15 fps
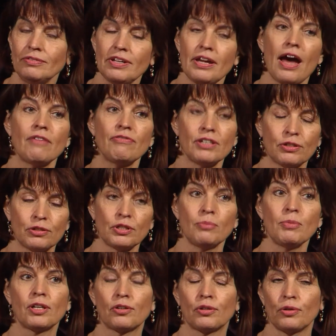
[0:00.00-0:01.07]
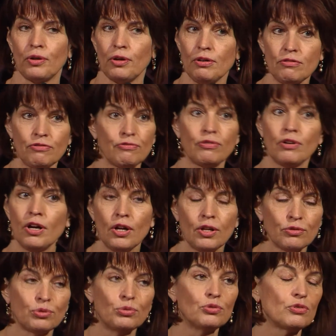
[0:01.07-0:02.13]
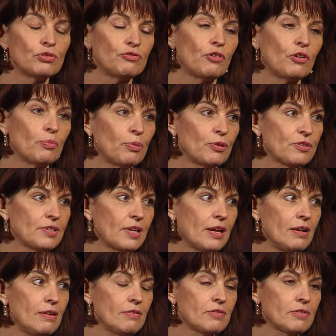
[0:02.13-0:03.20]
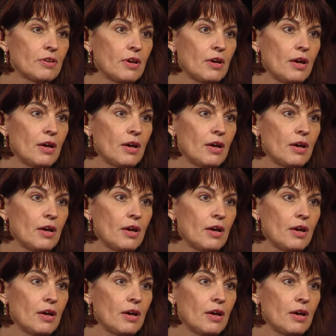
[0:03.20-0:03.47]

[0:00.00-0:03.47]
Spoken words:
They have economic growth, 2 to 4%.